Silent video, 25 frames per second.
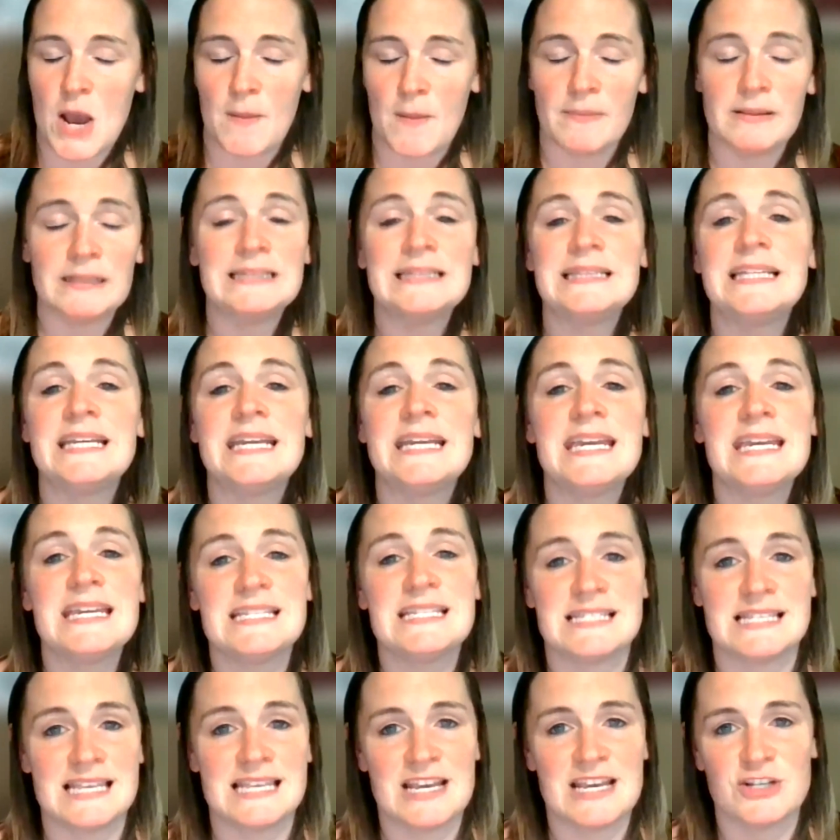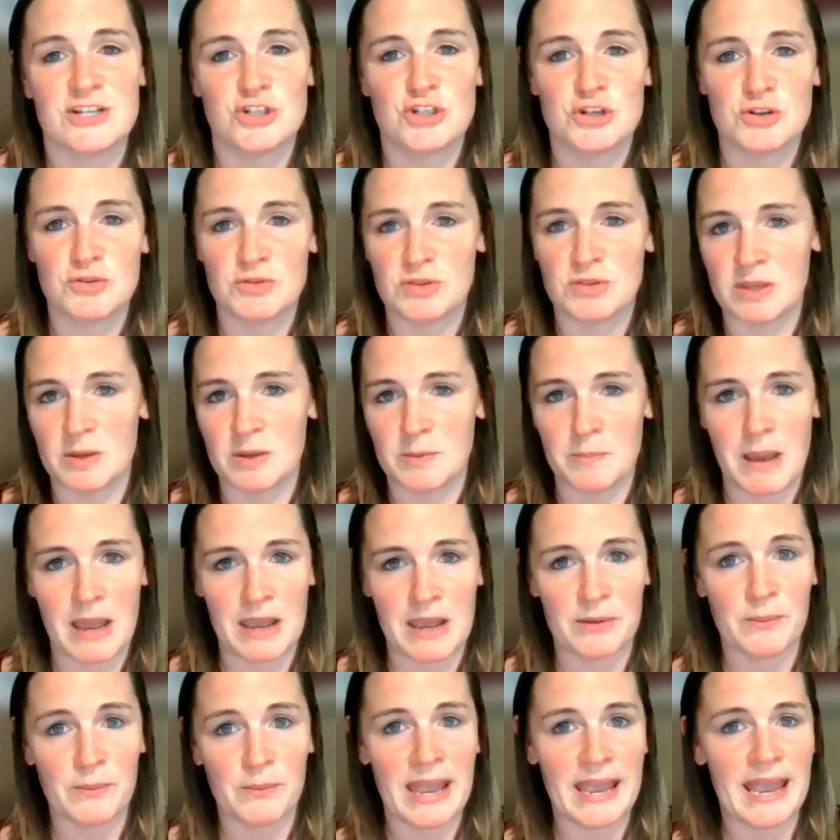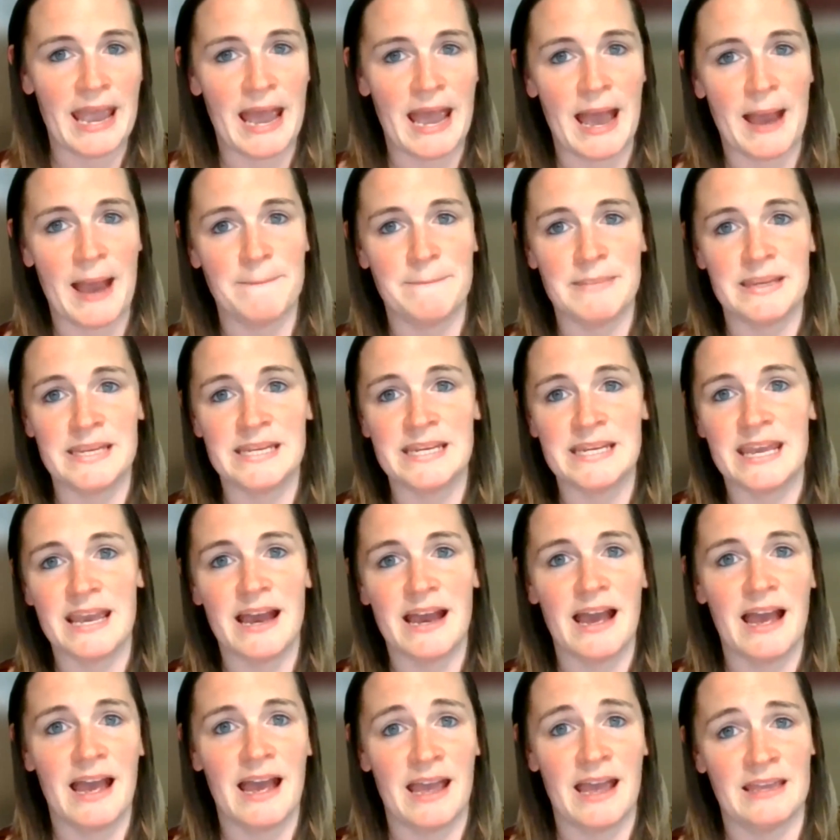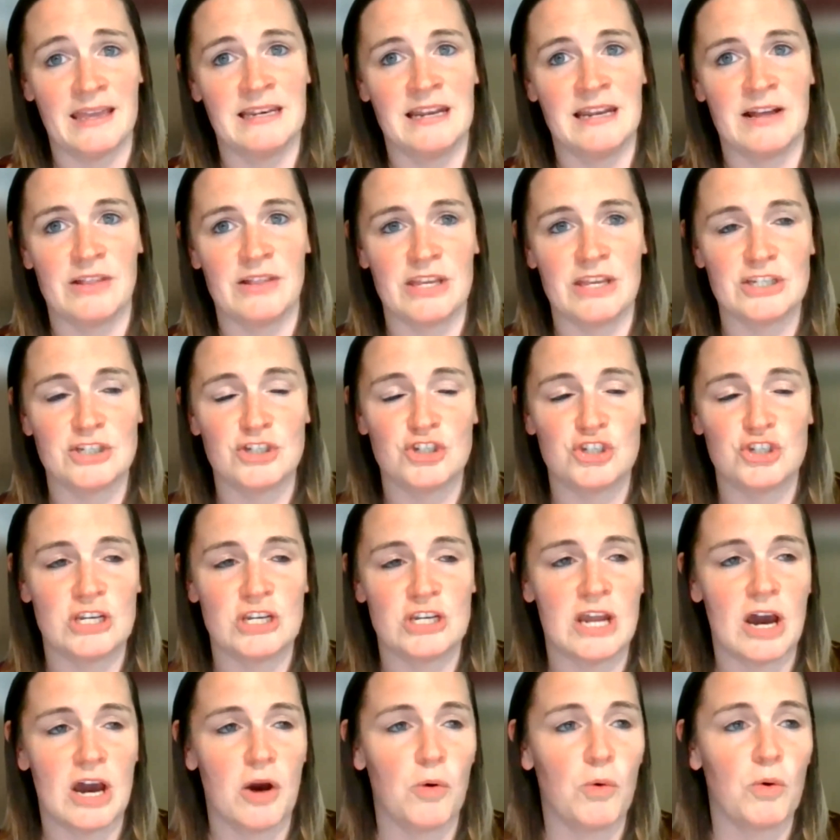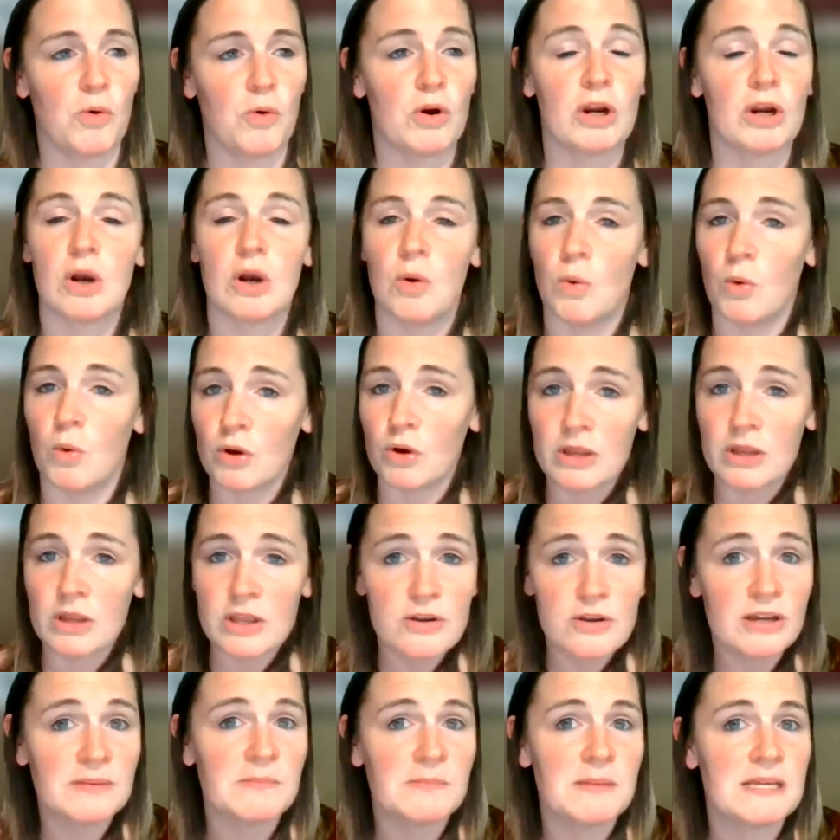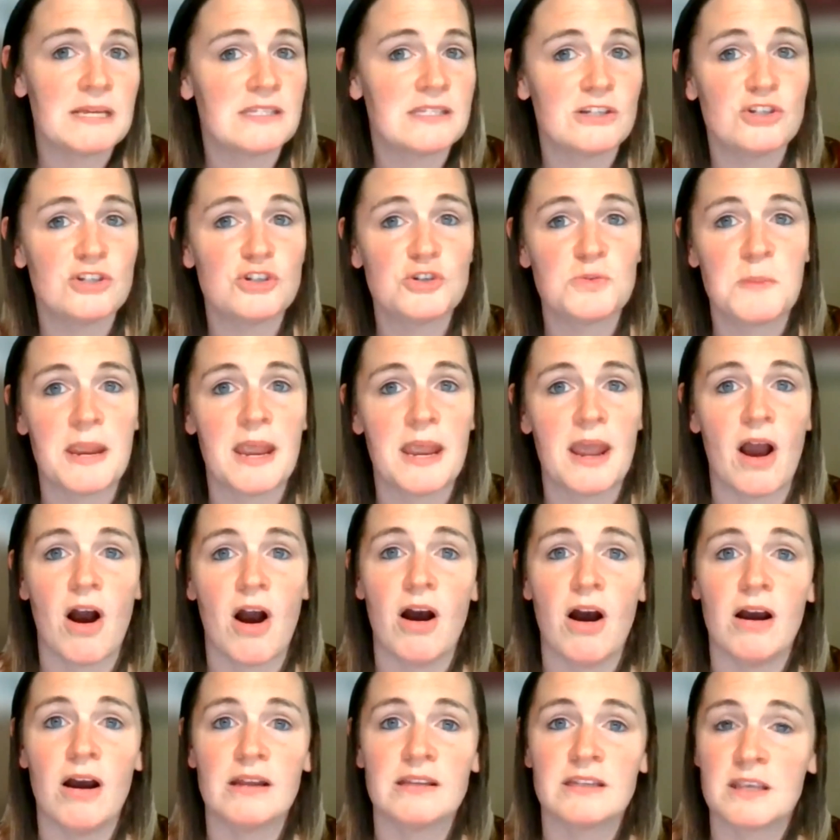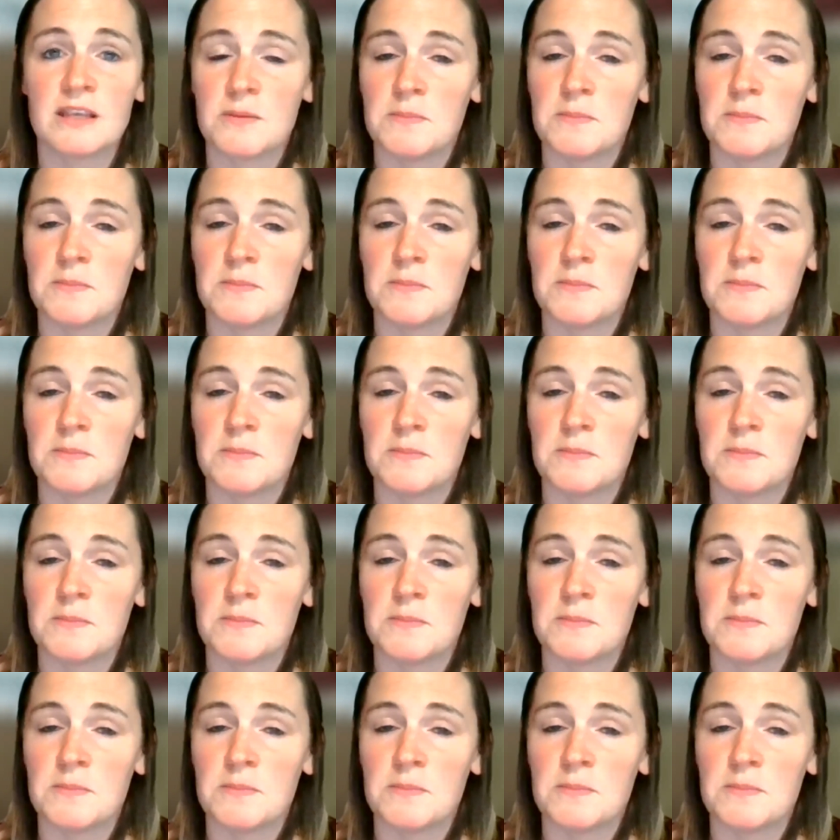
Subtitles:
please shoot them my way at media@nlhg.org, or you can message me on